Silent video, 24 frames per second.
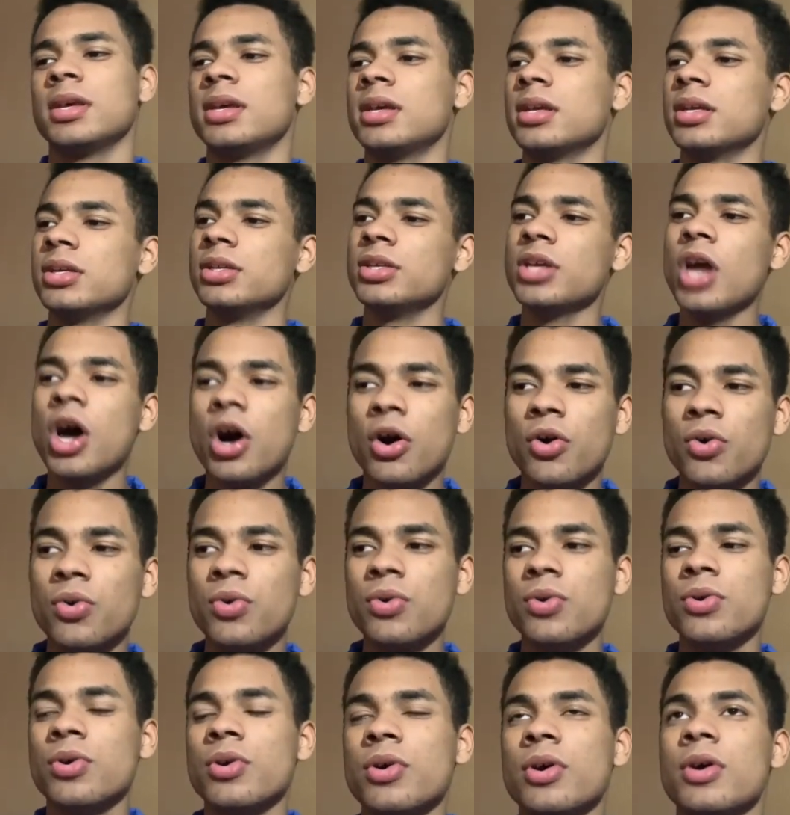yo,
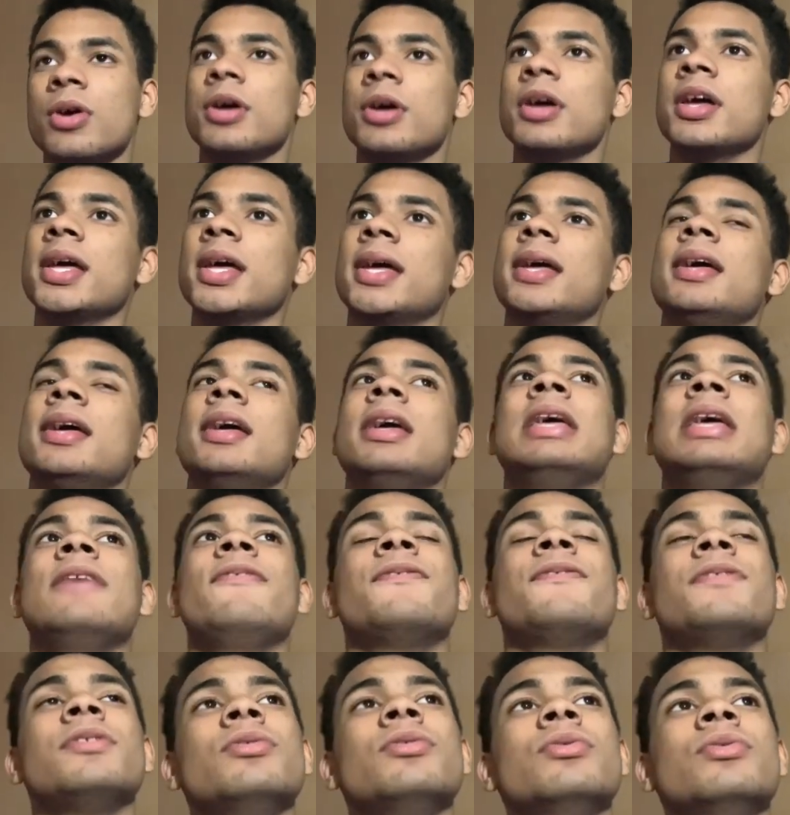
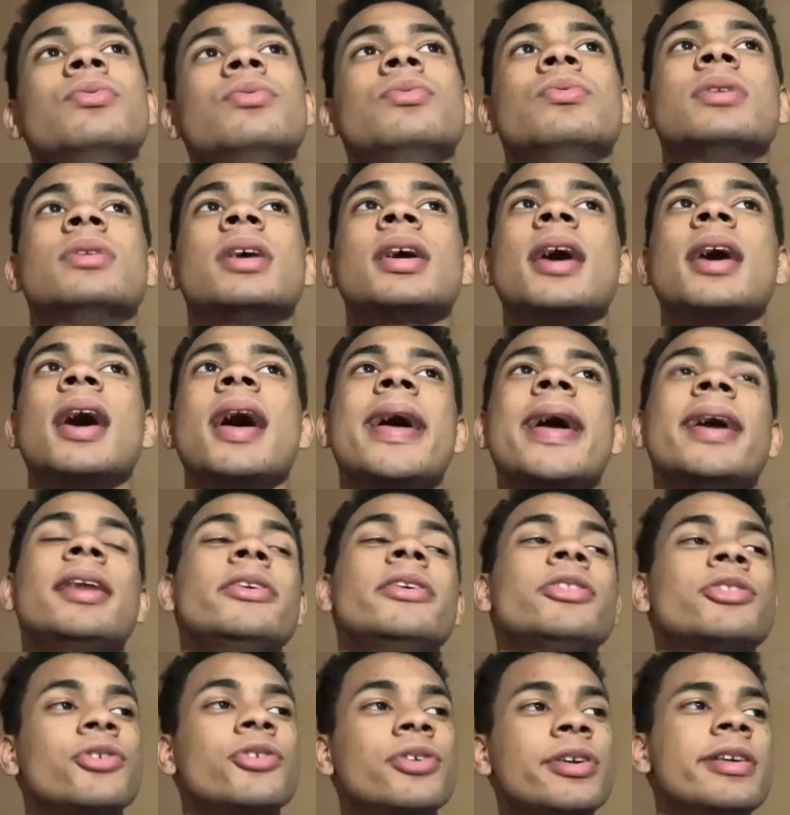if you get an
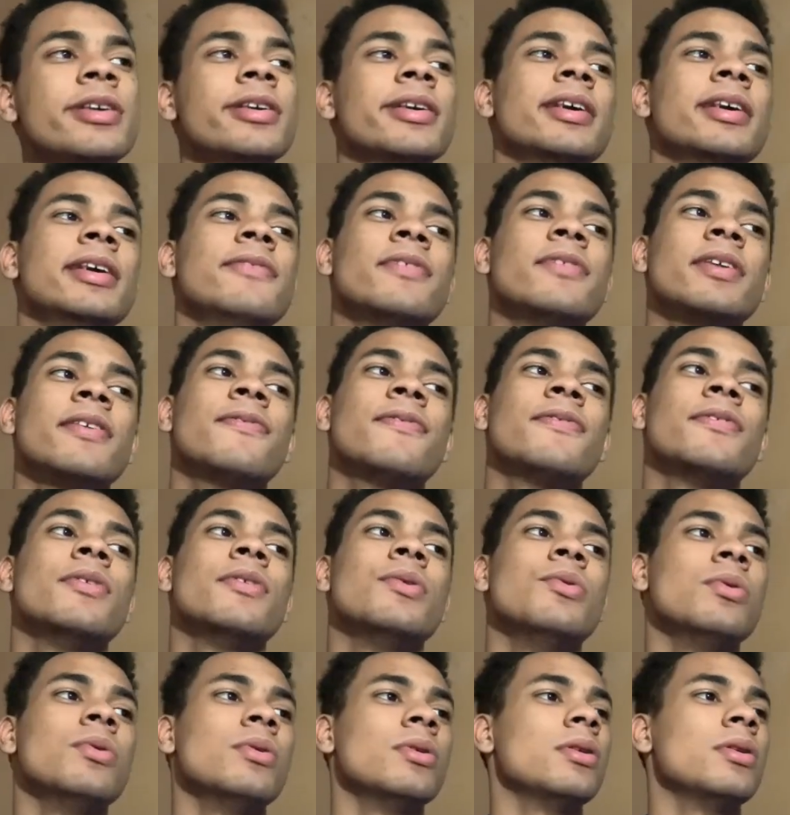83, even if
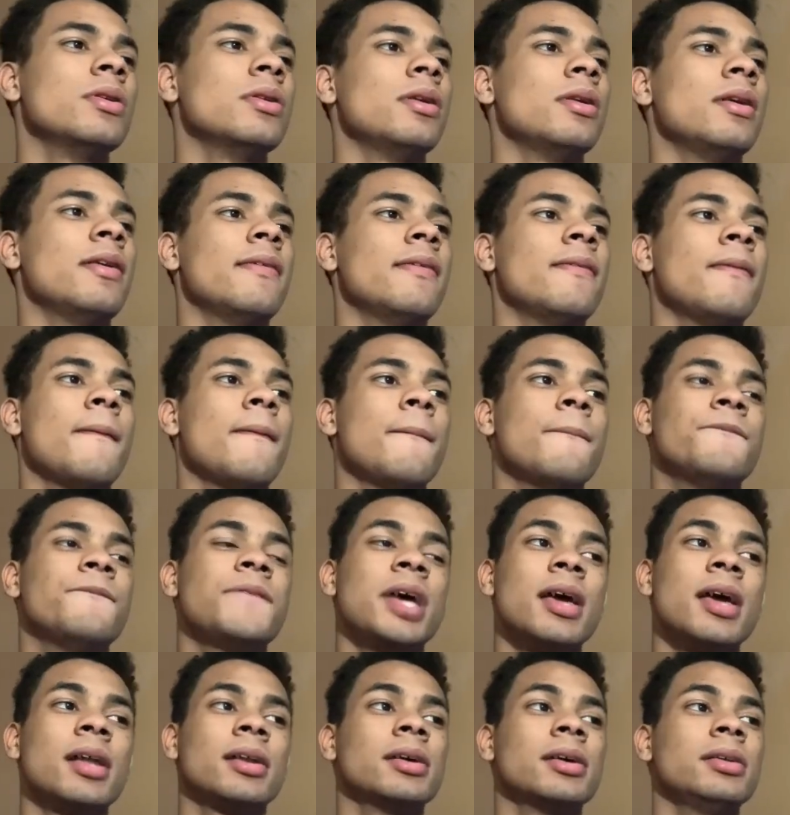you
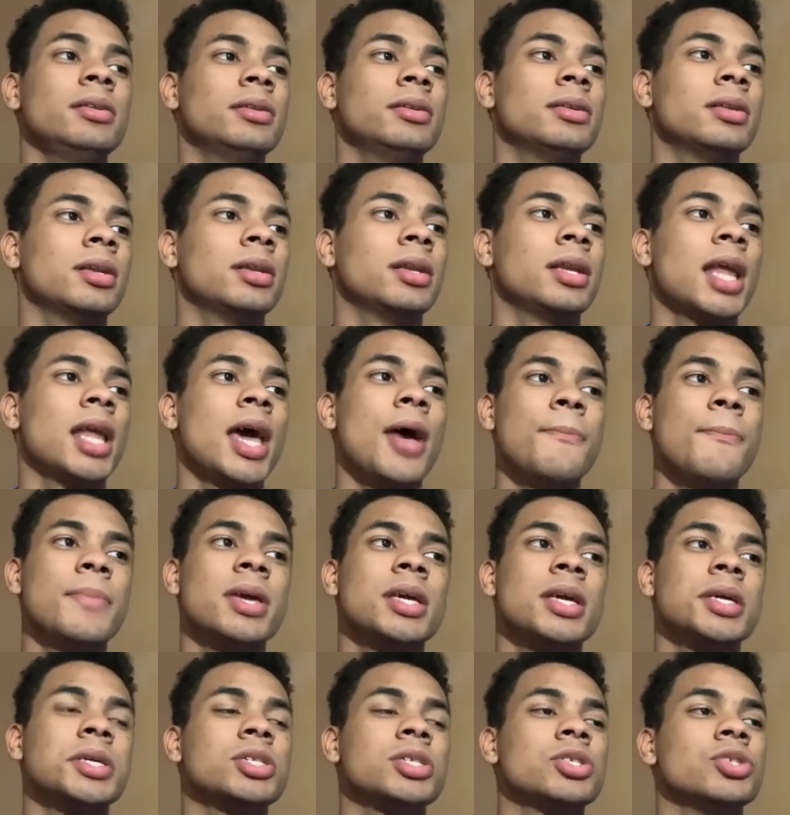failing, that
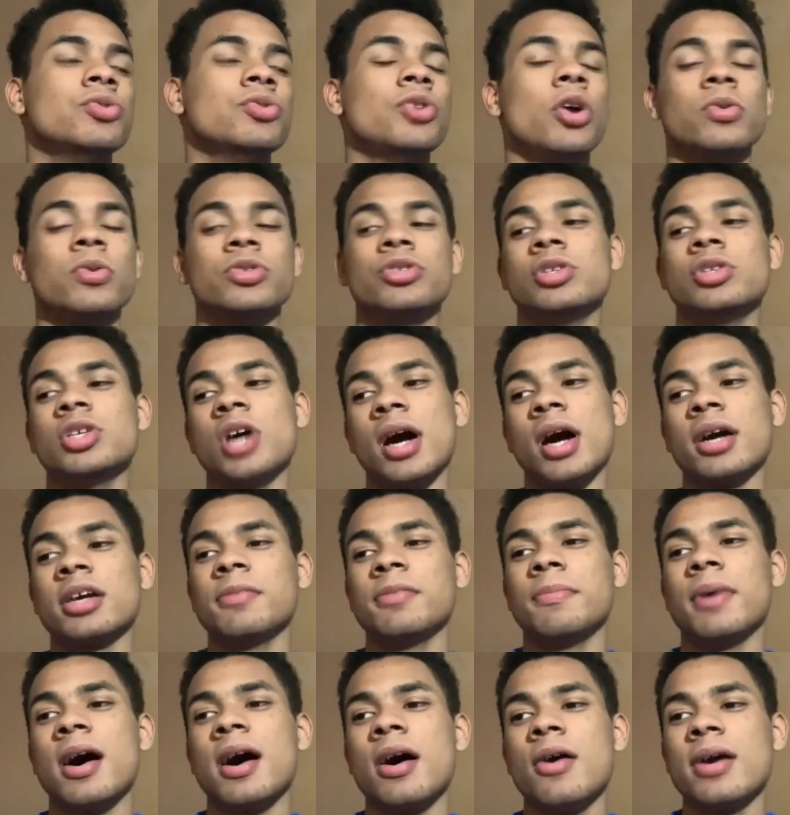means you know what you're talking
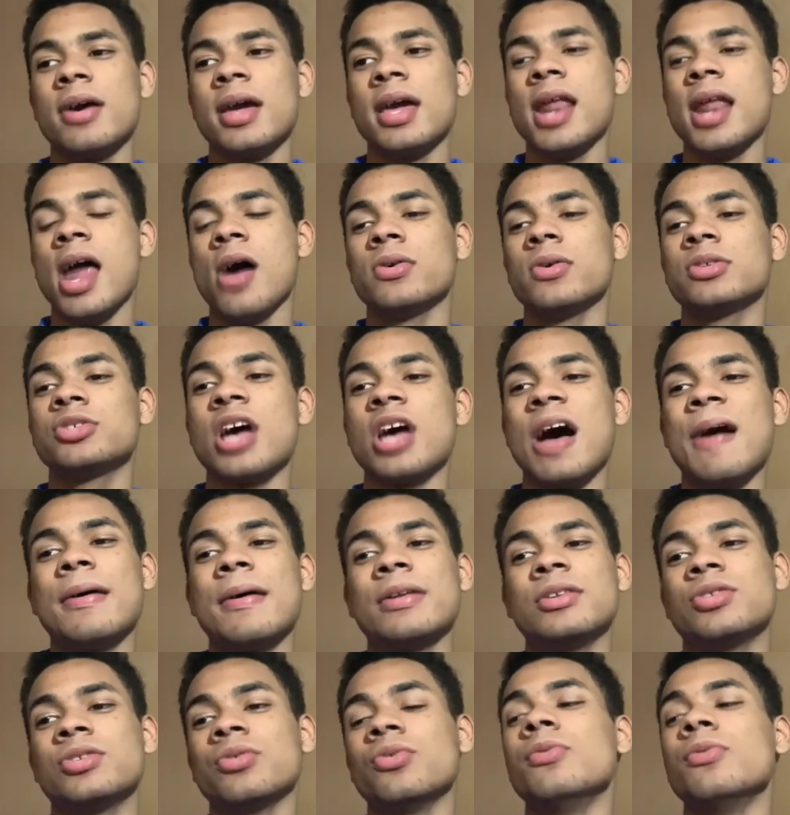about, and I will try
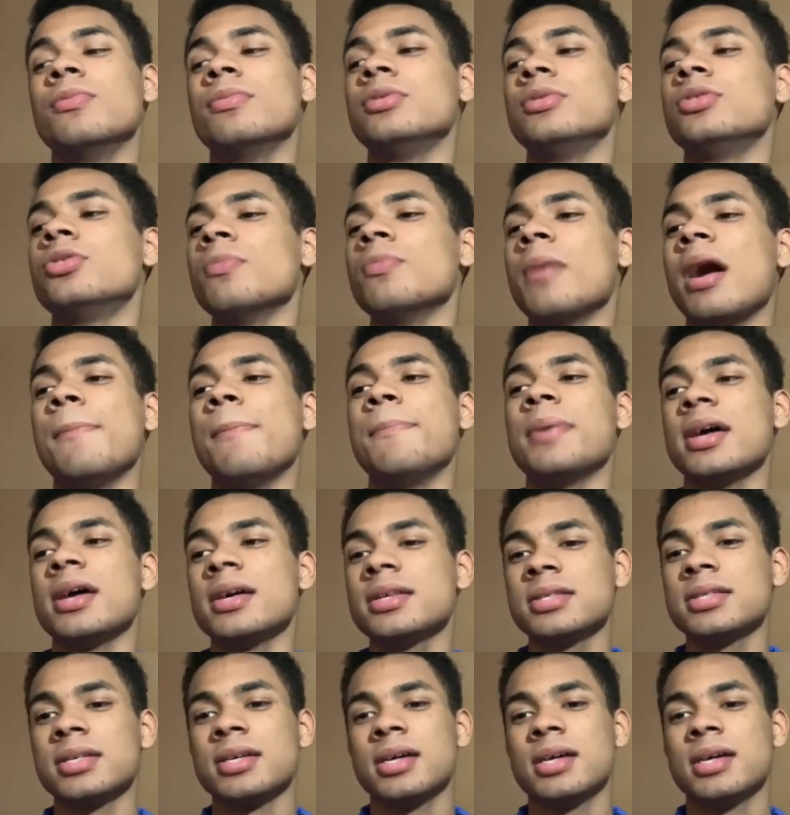to do my best